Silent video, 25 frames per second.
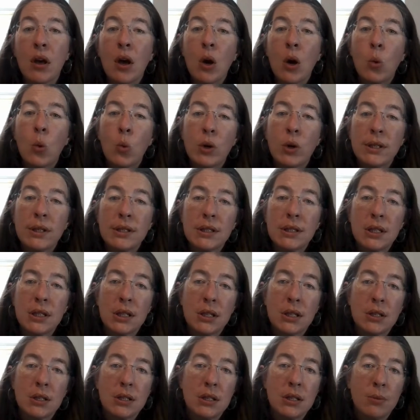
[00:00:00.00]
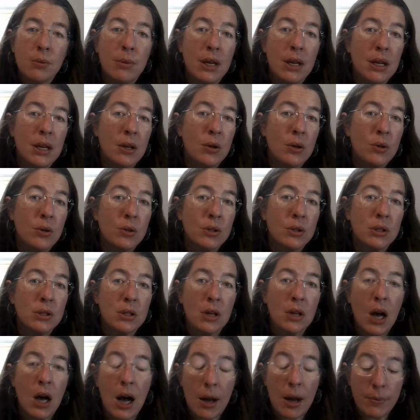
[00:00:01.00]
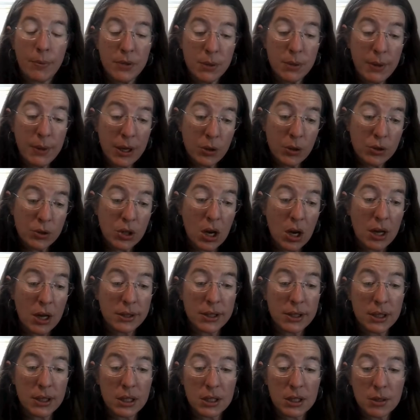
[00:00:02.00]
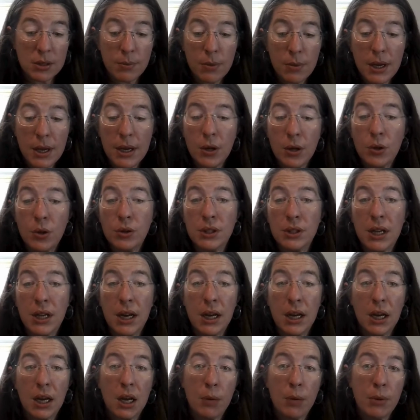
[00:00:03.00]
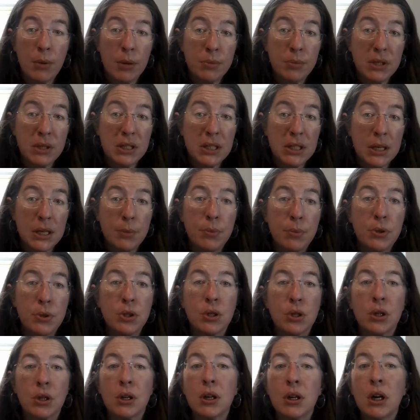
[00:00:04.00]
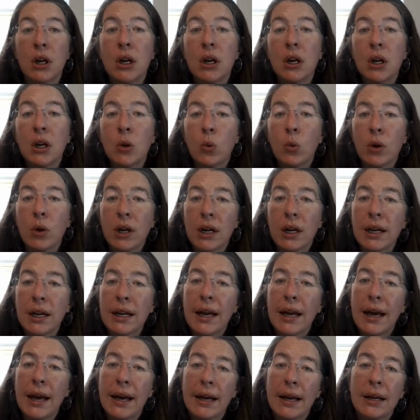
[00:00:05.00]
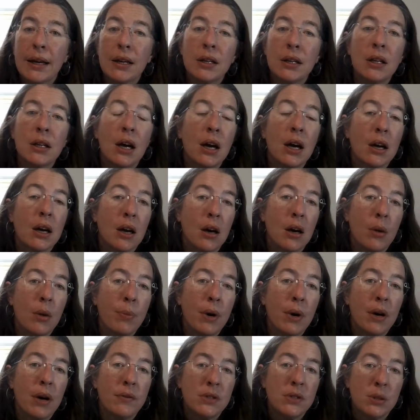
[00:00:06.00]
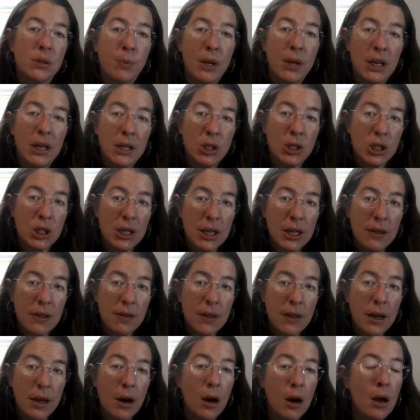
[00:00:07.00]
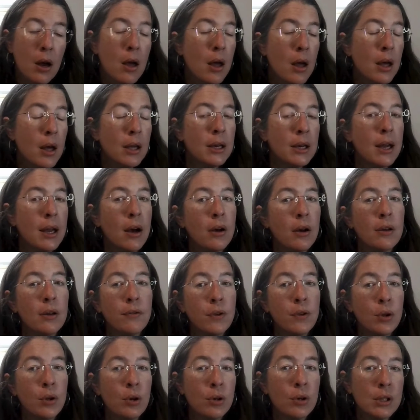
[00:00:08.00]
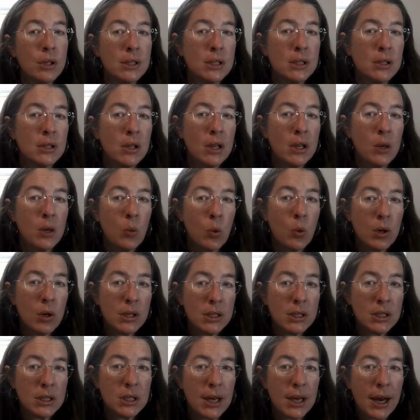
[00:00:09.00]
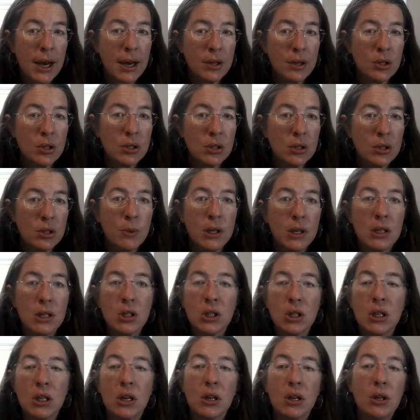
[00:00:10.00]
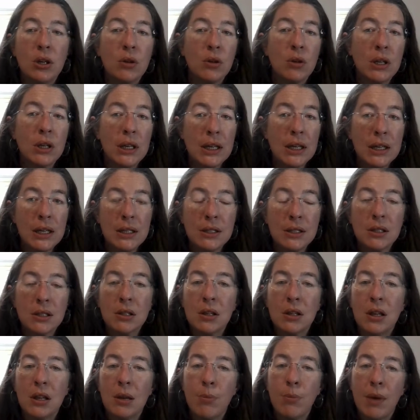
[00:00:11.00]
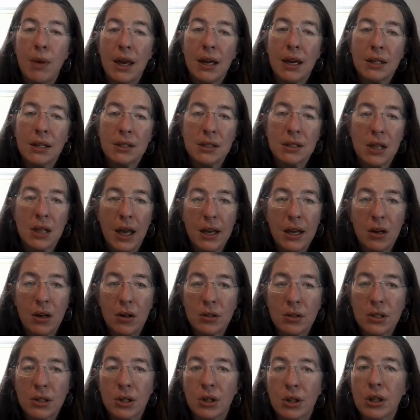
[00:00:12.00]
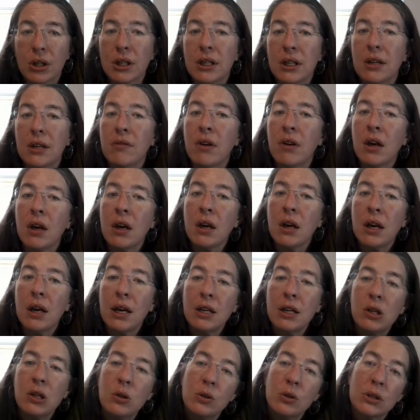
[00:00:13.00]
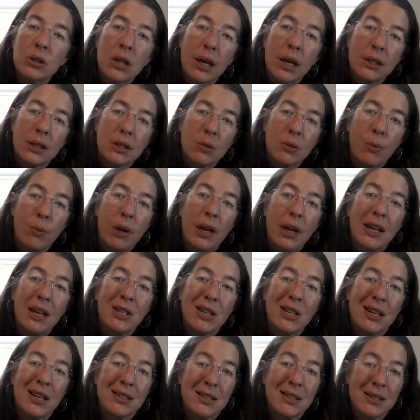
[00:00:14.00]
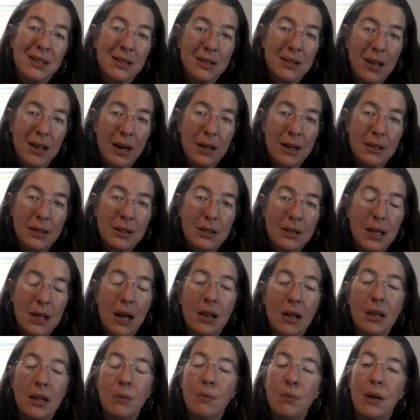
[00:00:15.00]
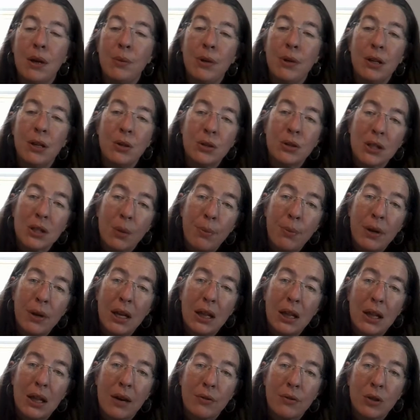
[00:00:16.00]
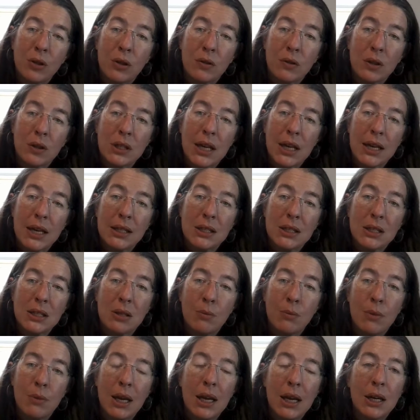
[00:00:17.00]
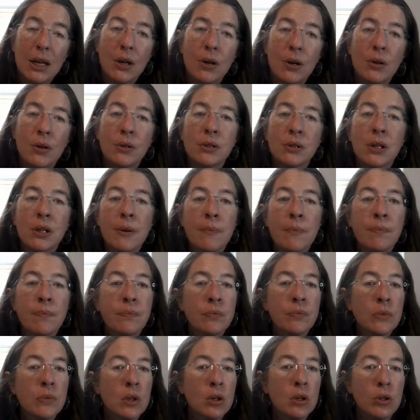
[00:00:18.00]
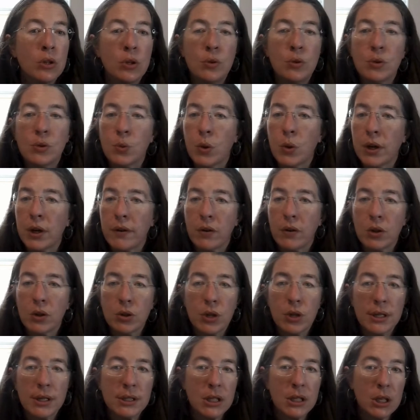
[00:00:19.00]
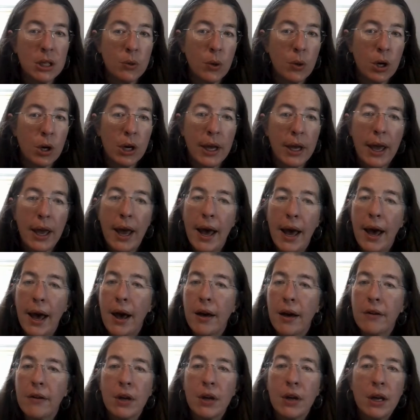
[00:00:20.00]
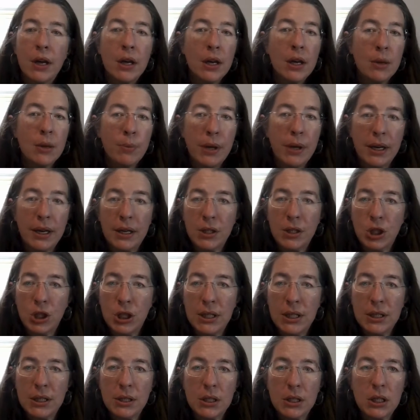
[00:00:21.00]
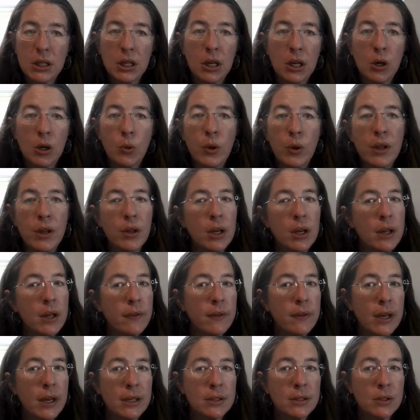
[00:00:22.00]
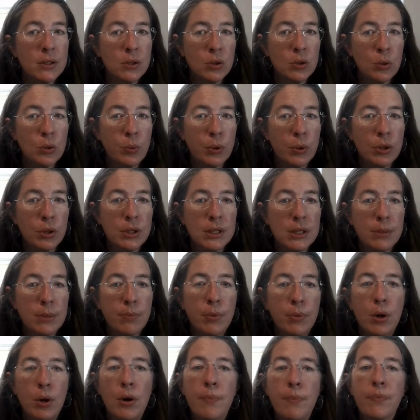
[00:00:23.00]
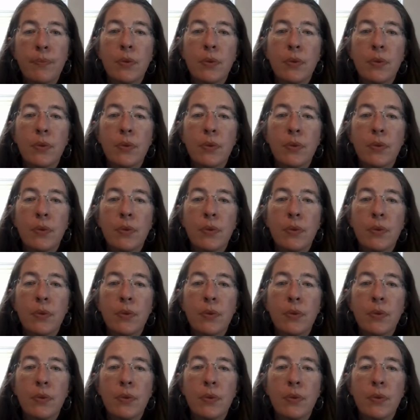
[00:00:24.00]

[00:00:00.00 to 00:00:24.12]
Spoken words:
Once the tomato sauce and the tomatoes kind of come up to temperature, we're going to add a cup of spinach in there. Now, if you don't necessarily want to add your spinach there, you could easily make a slight alternative and use that spinach as a side salad. Maybe use up any leftover diced tomatoes, use whatever dressing you already have, pick a cheese to go with it, and that's super simple.